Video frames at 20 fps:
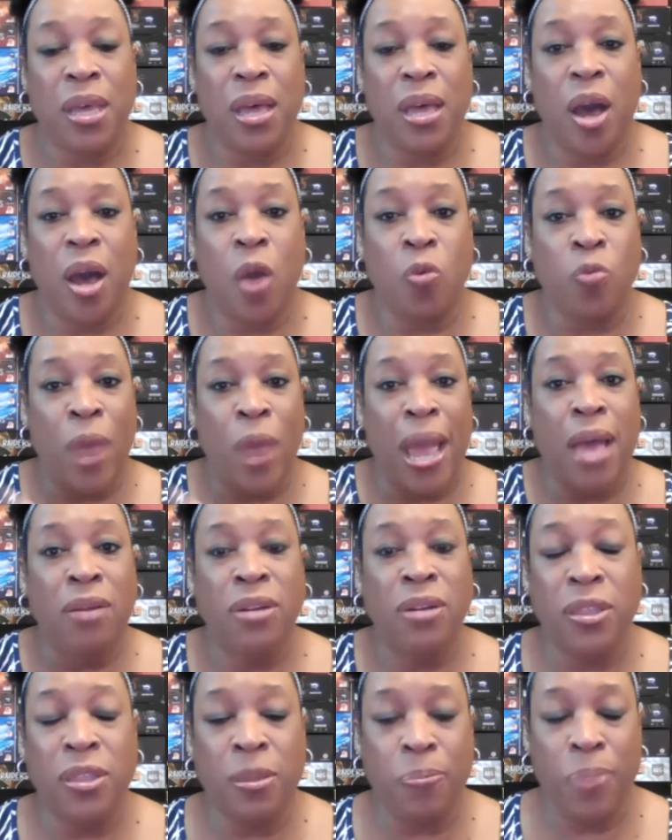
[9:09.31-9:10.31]
around
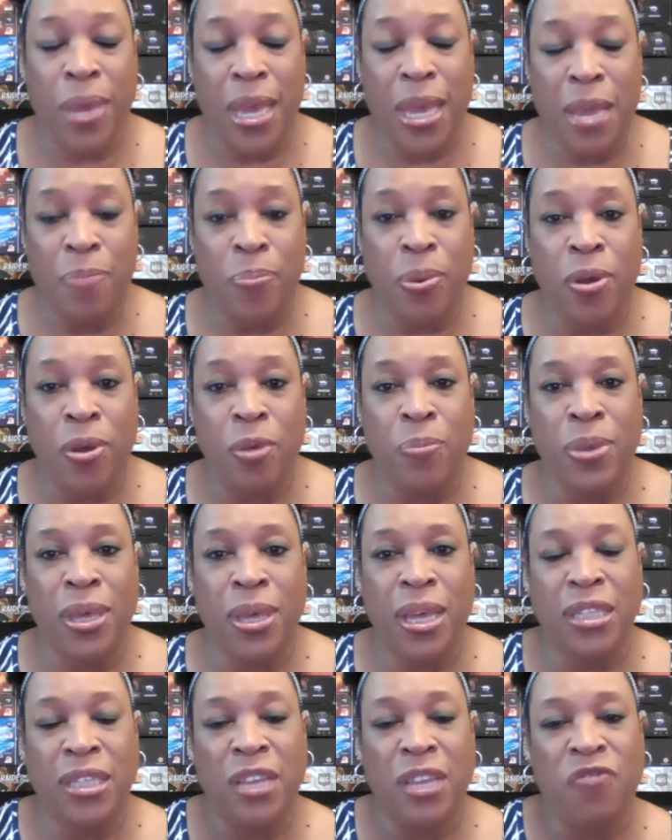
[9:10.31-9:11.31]
other people
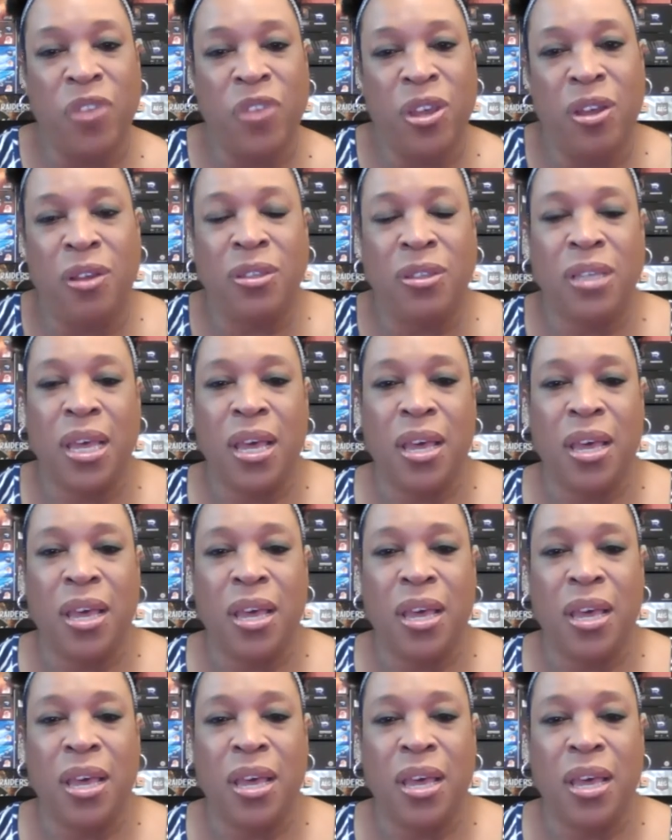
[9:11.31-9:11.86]
because he feels,